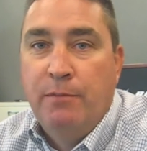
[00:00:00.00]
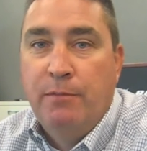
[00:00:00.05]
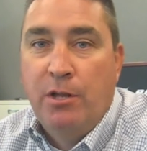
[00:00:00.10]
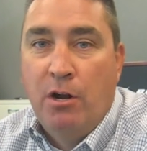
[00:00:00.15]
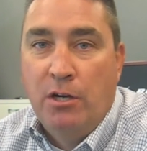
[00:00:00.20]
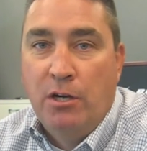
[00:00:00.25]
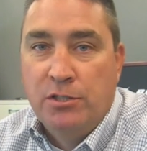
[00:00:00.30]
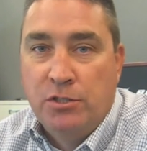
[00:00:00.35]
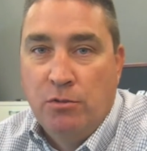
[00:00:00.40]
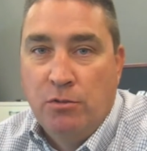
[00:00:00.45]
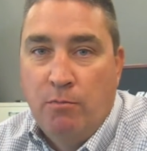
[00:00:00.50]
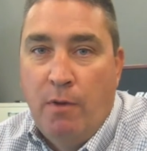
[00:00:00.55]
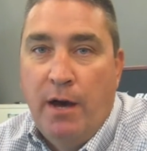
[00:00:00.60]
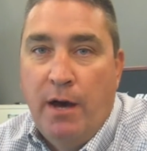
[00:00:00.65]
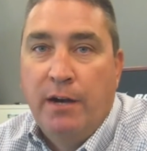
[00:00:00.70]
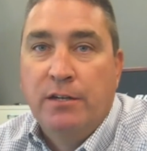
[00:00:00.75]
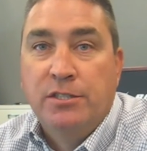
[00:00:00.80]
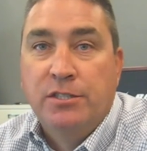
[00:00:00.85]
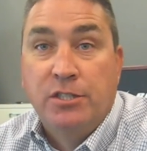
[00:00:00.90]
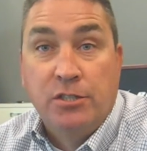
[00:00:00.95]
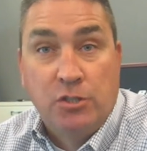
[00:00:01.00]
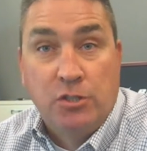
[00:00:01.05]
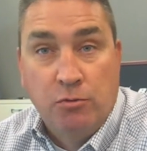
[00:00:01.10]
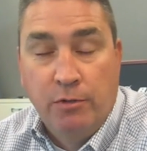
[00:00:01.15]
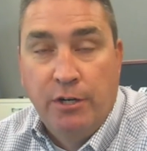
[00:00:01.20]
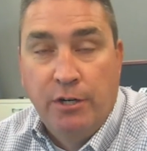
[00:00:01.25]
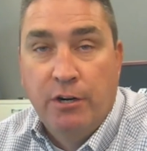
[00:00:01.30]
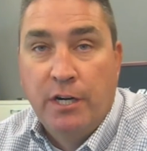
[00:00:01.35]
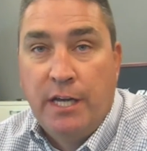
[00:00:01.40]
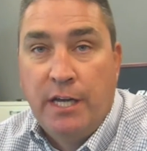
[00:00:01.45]
that also monitors our
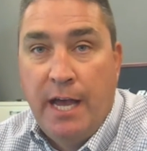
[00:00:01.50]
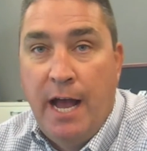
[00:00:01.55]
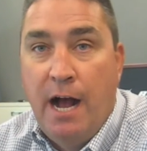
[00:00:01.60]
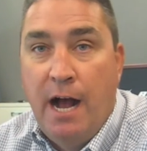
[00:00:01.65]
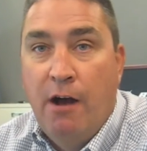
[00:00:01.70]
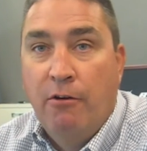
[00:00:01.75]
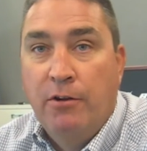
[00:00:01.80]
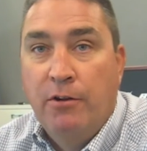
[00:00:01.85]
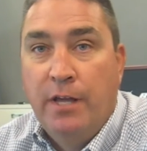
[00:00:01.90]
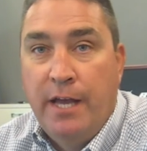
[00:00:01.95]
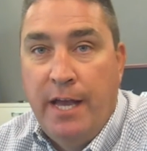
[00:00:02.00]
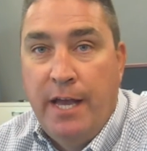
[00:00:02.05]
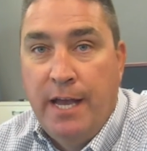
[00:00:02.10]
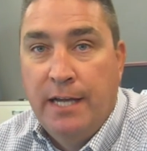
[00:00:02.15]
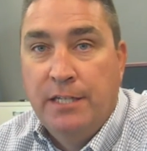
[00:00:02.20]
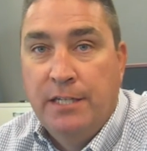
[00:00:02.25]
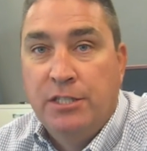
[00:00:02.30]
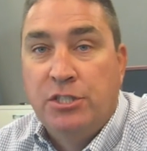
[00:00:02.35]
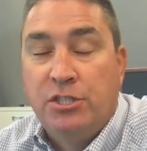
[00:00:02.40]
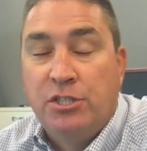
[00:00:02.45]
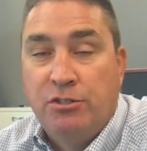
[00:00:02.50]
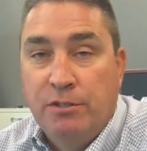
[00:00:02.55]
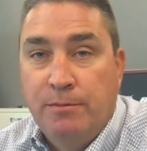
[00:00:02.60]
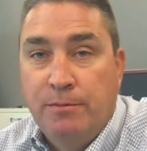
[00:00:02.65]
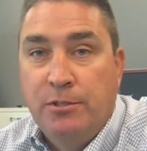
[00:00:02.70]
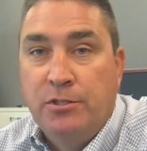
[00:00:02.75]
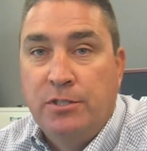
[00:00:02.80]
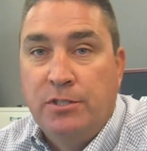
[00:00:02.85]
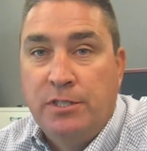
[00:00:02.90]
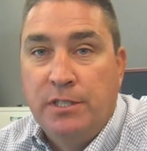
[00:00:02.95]
Twitter account and
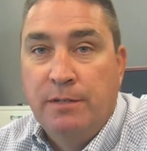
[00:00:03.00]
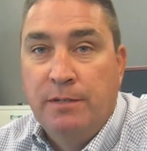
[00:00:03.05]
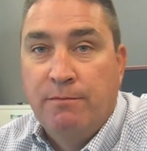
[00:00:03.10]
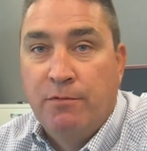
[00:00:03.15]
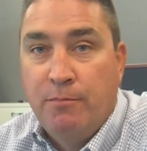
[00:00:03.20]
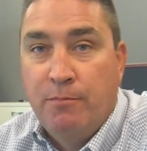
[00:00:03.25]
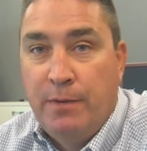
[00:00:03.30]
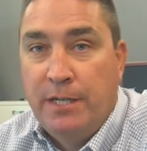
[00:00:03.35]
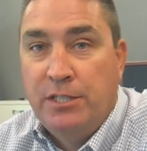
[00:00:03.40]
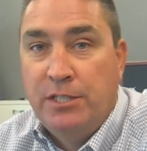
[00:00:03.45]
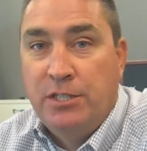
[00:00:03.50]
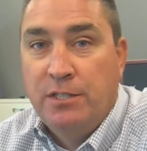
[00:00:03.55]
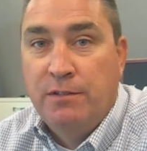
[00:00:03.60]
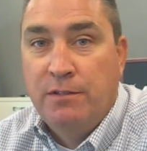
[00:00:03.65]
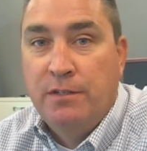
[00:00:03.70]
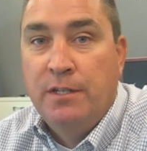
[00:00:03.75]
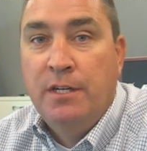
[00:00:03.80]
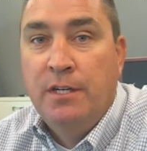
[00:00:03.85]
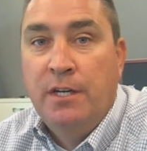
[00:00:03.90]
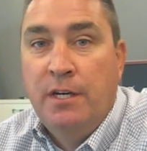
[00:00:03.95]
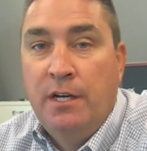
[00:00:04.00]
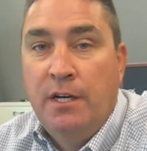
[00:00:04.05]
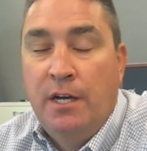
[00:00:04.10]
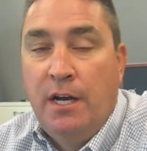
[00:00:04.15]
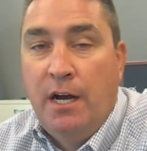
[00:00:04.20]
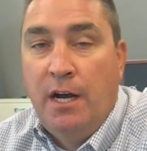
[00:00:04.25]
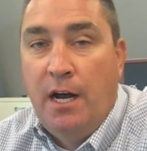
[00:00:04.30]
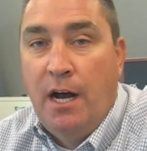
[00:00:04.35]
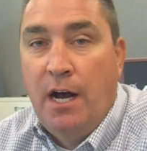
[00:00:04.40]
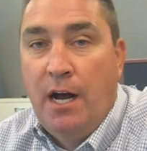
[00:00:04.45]
distributes information
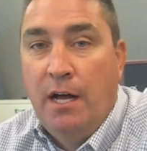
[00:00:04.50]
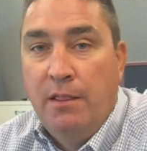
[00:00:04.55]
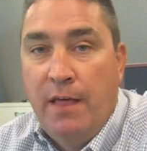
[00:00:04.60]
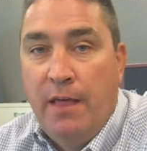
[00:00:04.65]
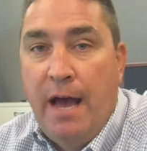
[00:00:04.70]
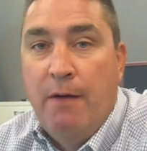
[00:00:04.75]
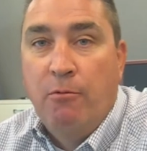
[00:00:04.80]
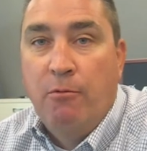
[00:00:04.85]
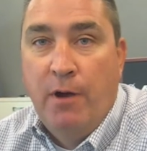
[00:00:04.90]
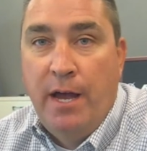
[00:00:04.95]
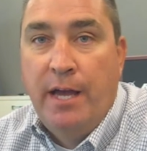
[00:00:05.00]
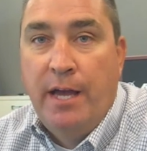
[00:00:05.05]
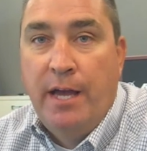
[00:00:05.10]
that way.